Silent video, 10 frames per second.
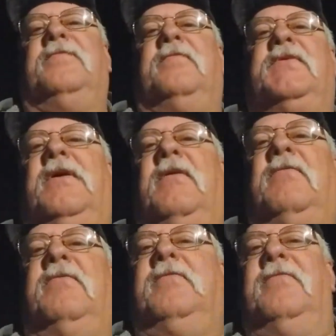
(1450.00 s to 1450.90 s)
so
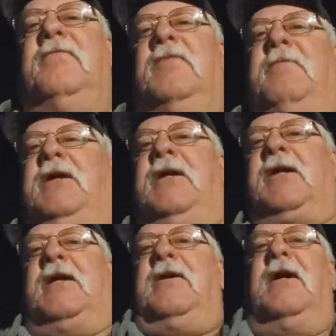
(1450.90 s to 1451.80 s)
I mean I
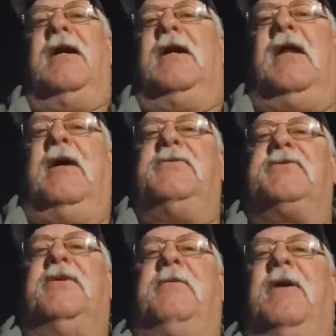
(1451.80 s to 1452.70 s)
got a live
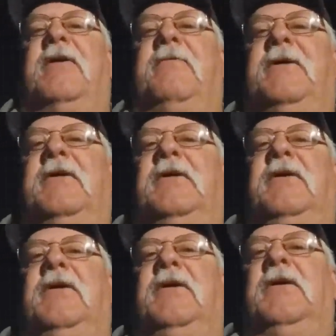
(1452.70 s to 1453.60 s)
stream out of it,
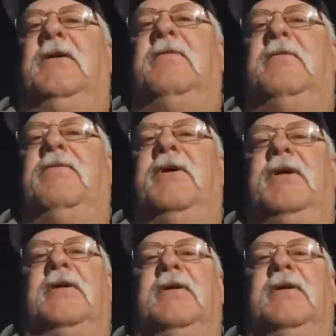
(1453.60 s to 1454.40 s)
but